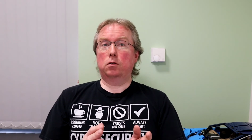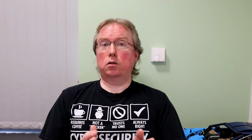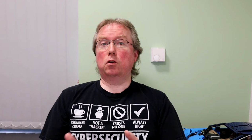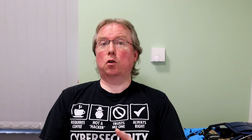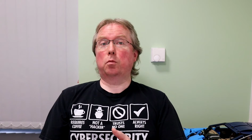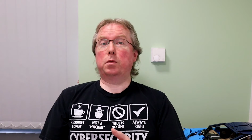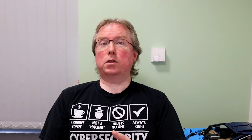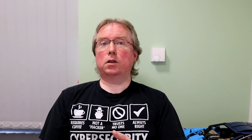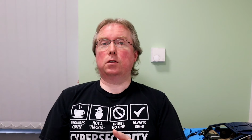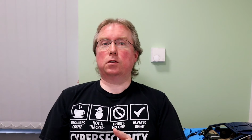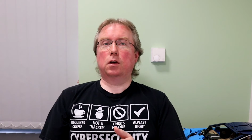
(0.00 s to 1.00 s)
to your
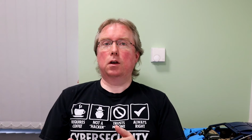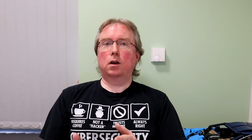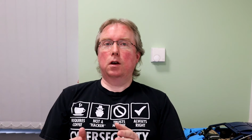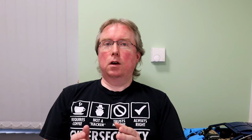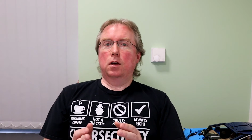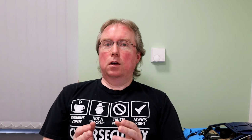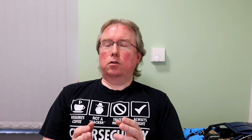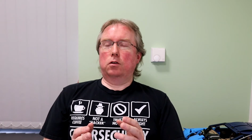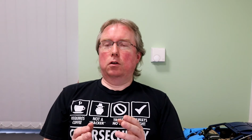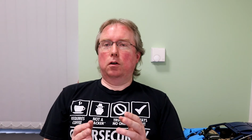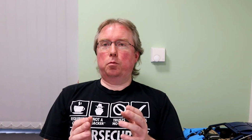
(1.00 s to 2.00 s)
business.
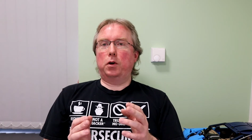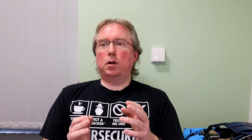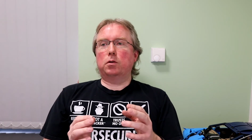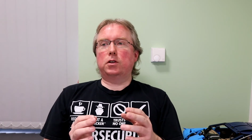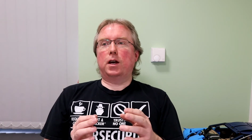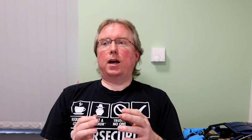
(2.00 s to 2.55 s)
So pretty much